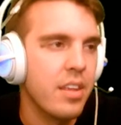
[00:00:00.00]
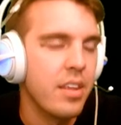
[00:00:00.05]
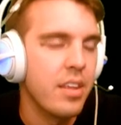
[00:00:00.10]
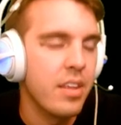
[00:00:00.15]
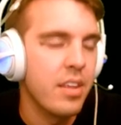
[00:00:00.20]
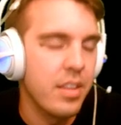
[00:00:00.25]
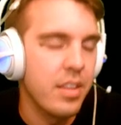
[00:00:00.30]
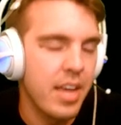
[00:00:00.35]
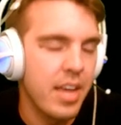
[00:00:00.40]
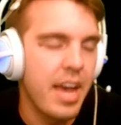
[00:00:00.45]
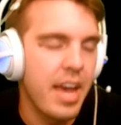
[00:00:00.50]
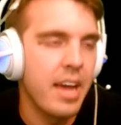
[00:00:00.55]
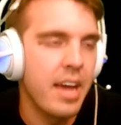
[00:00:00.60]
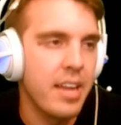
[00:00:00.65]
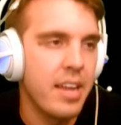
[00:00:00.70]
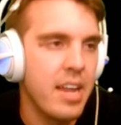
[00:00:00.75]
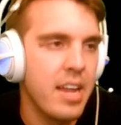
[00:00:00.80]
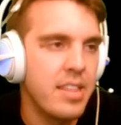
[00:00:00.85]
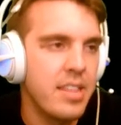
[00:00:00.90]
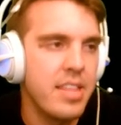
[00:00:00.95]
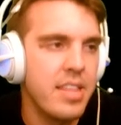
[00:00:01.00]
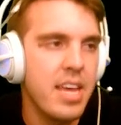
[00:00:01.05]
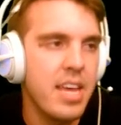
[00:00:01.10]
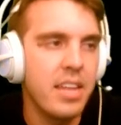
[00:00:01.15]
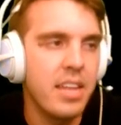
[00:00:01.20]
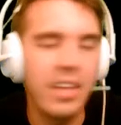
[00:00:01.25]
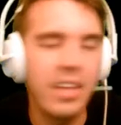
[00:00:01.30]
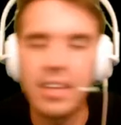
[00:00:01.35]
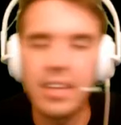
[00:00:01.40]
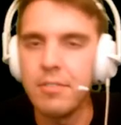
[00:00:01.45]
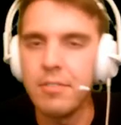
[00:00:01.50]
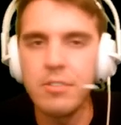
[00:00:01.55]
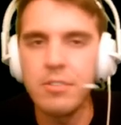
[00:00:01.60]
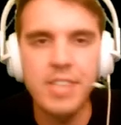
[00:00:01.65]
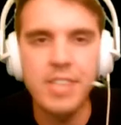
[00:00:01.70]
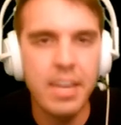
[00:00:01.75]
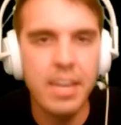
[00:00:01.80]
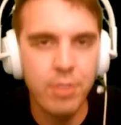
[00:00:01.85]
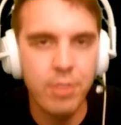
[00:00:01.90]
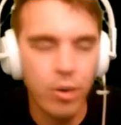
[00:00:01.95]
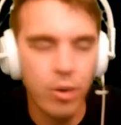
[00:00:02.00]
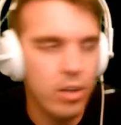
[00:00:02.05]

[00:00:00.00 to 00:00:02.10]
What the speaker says: Yeah, and then like if you save your